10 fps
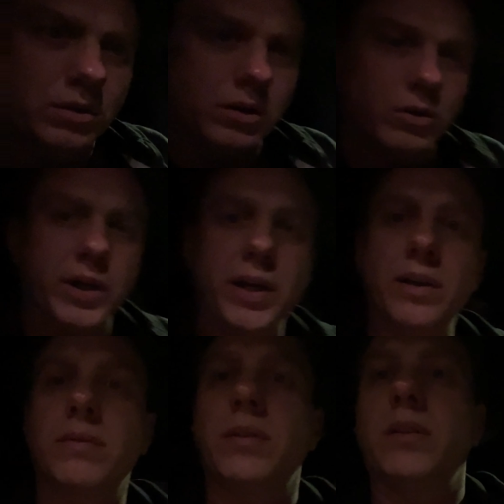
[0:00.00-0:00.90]
Okay,
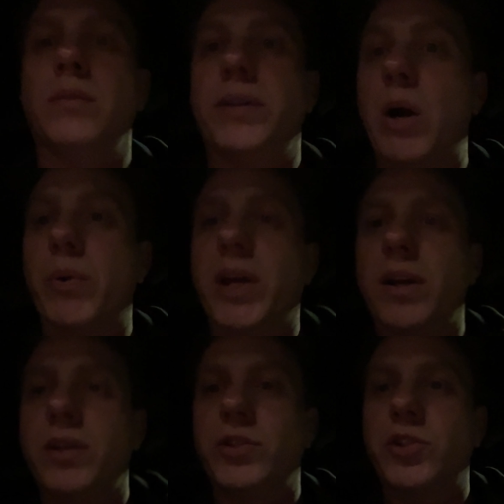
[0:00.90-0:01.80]
now we got
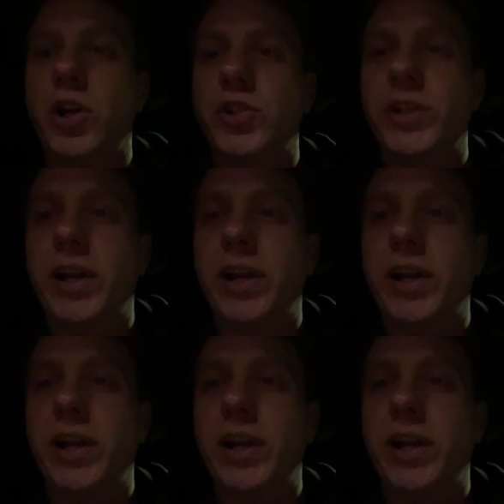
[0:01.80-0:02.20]
a charging